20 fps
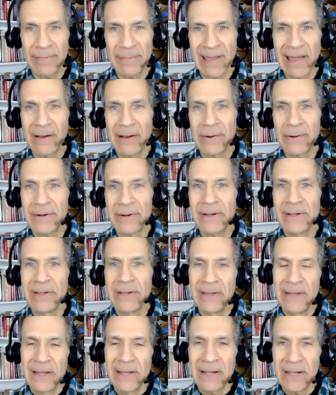power
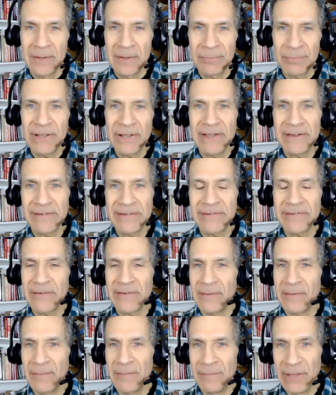can place
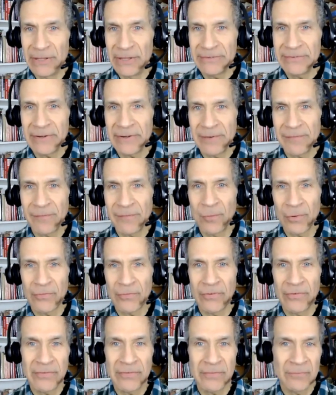military
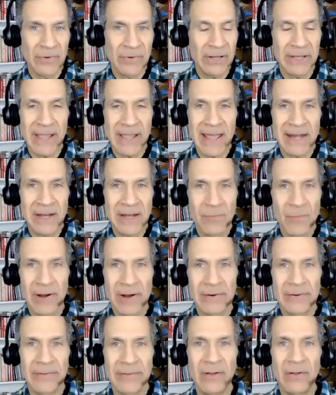forces really
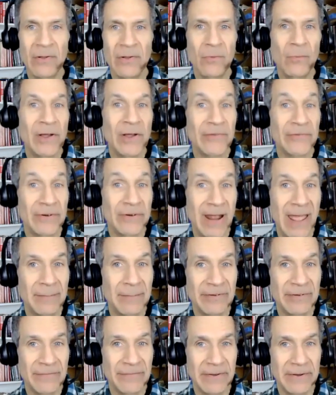anywhere in the whole Western
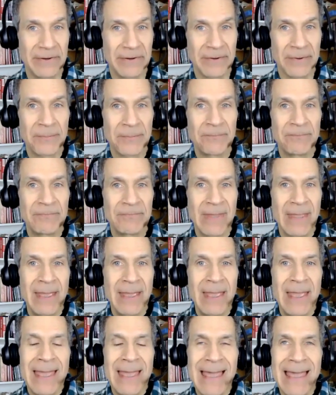Hemisphere.
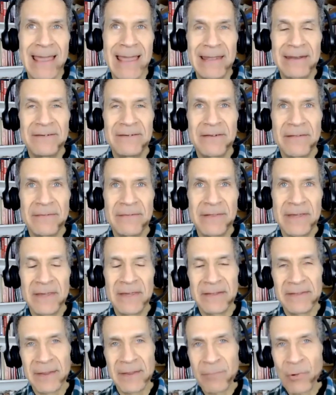And
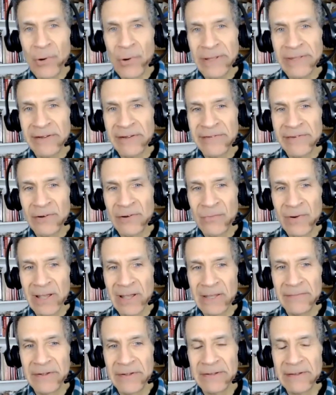the point that's so
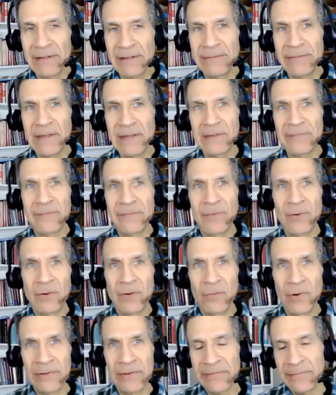relevant, I think, for
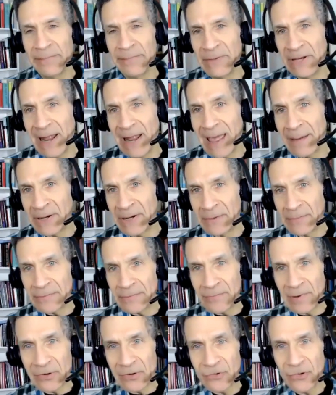what's been happening
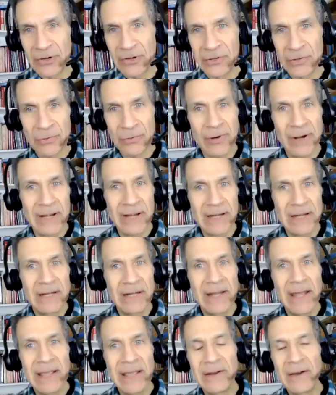with Russia and Ukraine
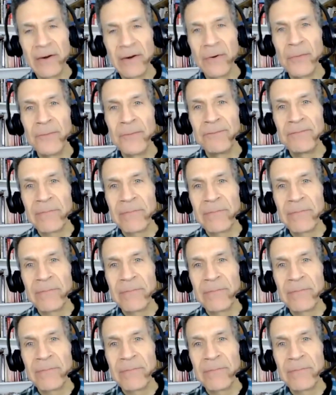and NATO